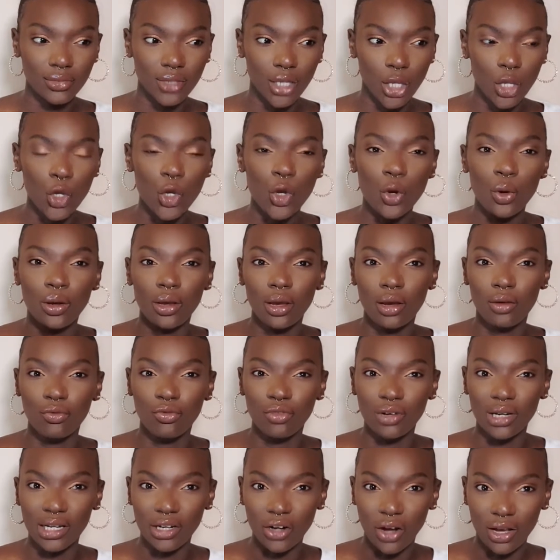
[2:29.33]
you
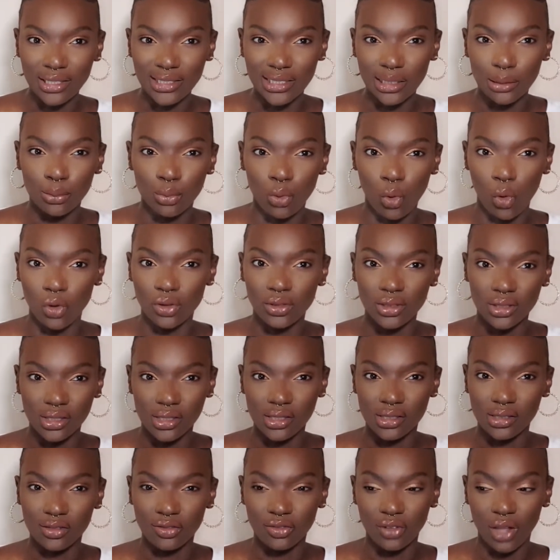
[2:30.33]
realize the
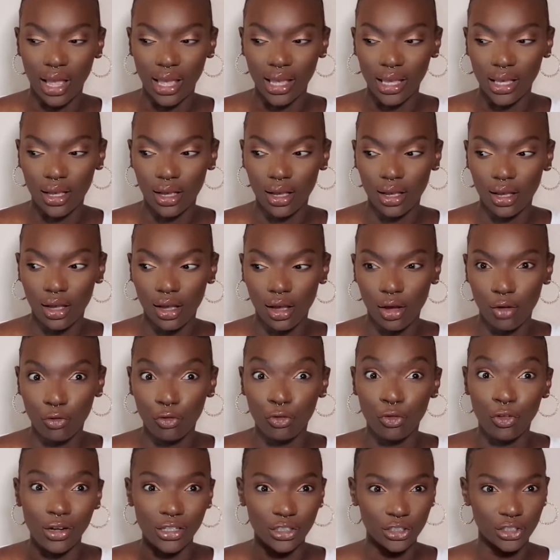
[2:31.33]
importance of like
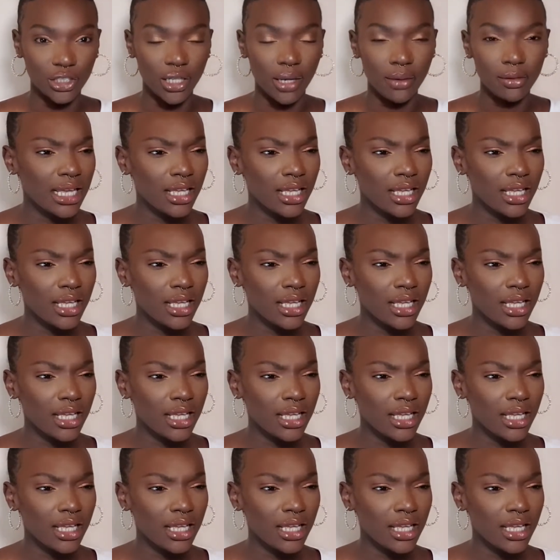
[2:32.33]
friendship.